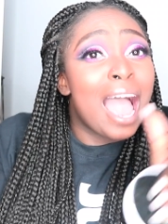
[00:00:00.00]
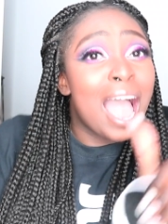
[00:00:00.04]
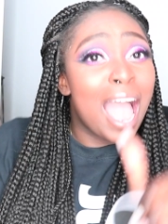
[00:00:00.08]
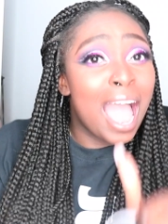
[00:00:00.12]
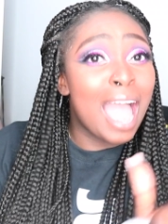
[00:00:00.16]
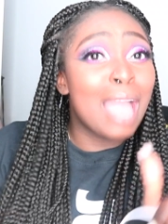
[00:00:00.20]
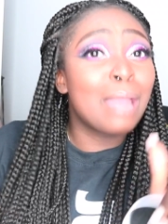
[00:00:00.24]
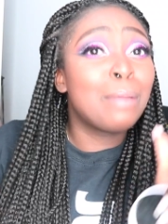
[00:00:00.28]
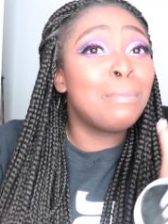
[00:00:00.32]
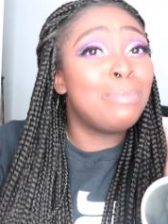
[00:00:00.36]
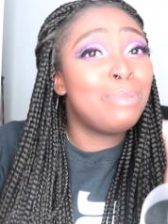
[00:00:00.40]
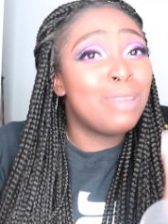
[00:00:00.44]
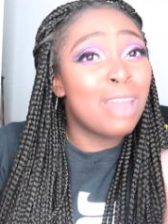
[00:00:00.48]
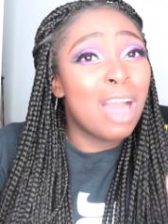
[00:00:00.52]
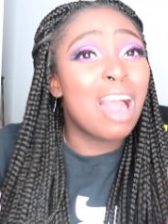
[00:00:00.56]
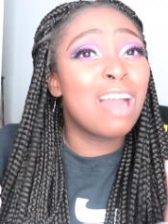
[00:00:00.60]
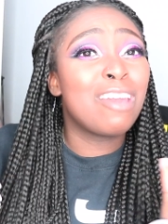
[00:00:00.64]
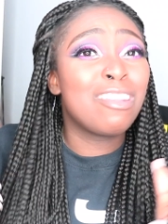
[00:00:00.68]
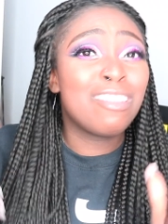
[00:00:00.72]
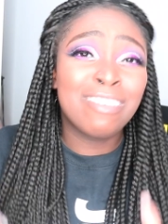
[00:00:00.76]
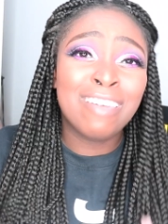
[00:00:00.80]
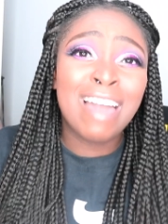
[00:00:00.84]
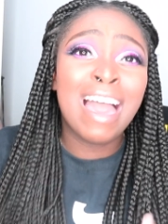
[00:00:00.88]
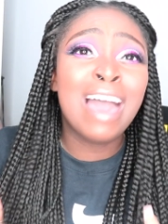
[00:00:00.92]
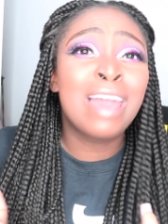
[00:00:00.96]
I'm
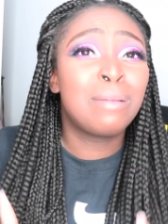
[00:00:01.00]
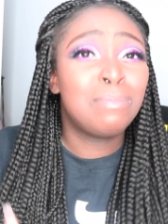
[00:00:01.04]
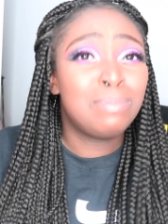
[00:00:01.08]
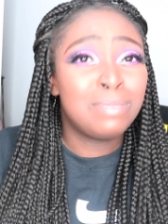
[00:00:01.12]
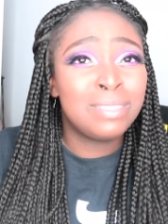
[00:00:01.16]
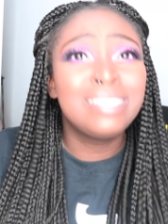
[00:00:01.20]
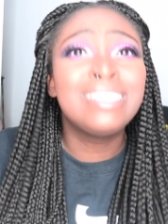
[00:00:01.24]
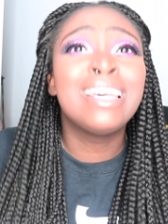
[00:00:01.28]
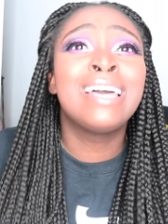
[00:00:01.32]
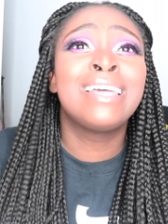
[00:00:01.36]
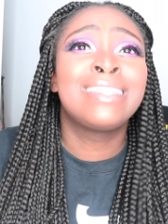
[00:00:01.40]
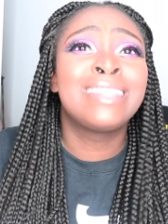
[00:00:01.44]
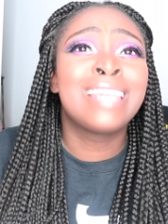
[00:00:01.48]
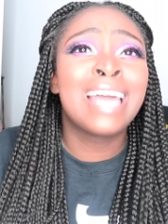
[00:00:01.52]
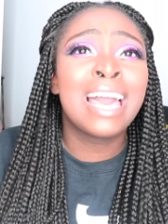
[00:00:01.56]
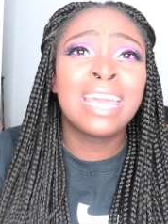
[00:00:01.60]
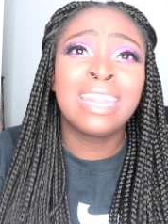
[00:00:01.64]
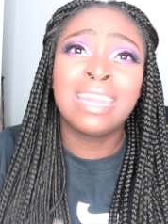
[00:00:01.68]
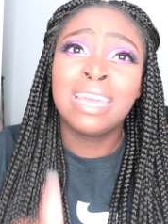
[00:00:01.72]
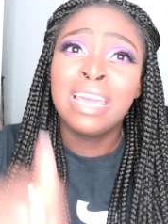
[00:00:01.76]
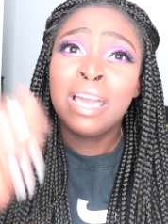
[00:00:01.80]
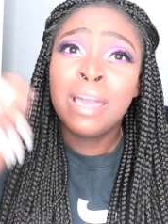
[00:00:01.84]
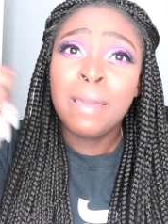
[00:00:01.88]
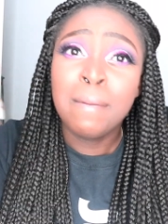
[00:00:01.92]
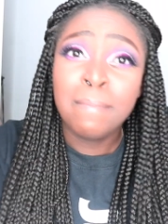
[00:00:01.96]
not that upset that
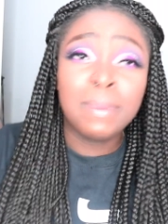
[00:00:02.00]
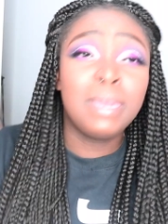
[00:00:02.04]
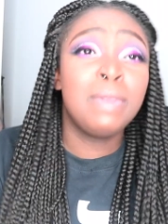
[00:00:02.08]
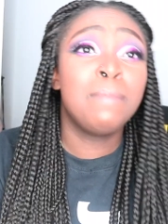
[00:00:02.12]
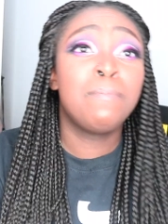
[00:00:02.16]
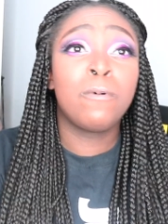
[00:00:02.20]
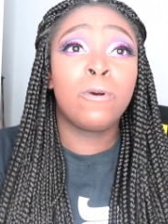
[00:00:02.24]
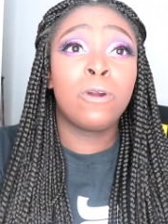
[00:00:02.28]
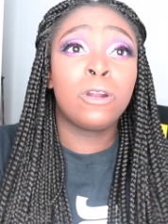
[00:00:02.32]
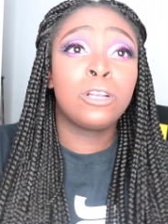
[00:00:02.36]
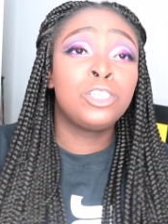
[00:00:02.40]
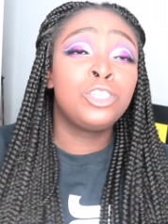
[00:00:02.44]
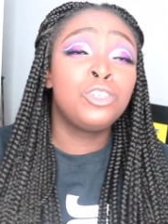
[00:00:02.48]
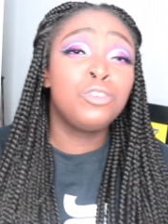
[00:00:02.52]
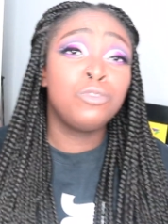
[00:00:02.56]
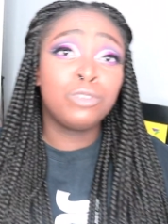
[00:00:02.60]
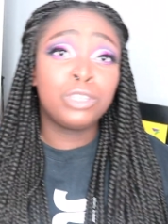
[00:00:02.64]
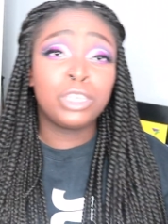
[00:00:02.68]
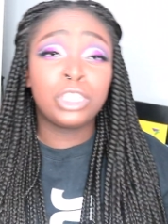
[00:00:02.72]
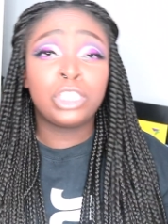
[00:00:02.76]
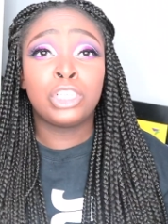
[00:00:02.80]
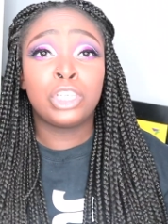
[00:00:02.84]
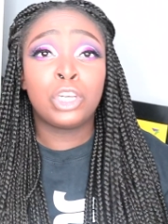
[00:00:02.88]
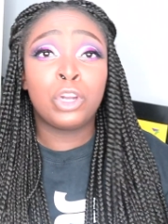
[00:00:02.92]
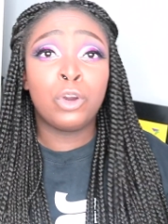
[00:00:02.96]
people are
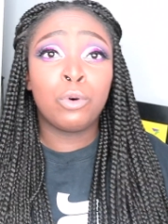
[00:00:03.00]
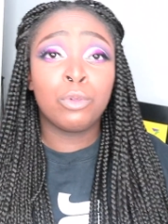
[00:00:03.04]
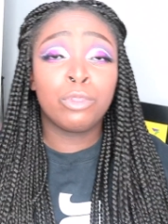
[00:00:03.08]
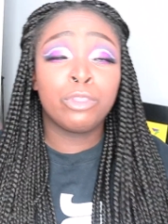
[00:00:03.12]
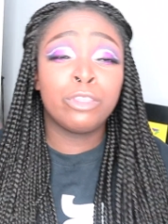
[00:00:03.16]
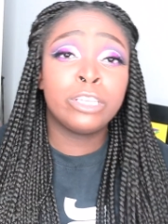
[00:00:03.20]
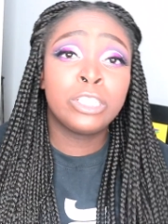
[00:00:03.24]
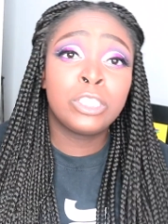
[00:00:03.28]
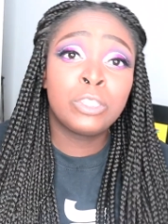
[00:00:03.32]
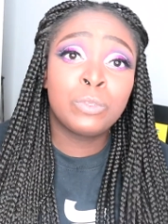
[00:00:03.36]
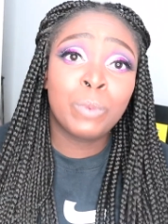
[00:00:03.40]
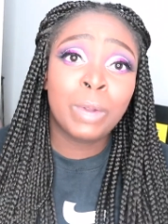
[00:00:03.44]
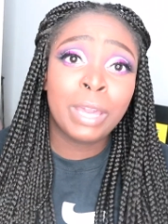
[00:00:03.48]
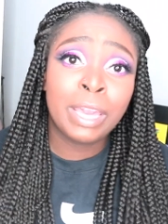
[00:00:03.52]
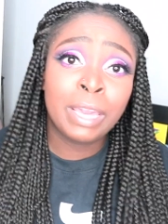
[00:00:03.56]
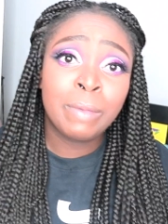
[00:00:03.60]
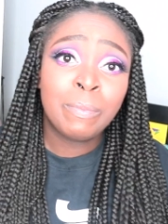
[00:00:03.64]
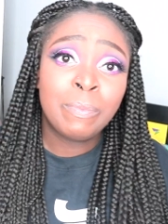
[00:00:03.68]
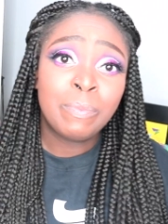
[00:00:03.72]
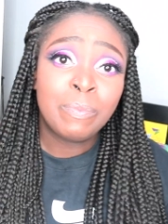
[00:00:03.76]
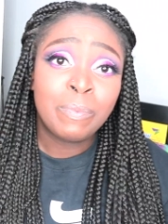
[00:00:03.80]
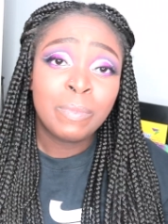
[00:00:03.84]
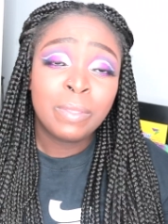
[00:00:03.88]
choosing to go this way.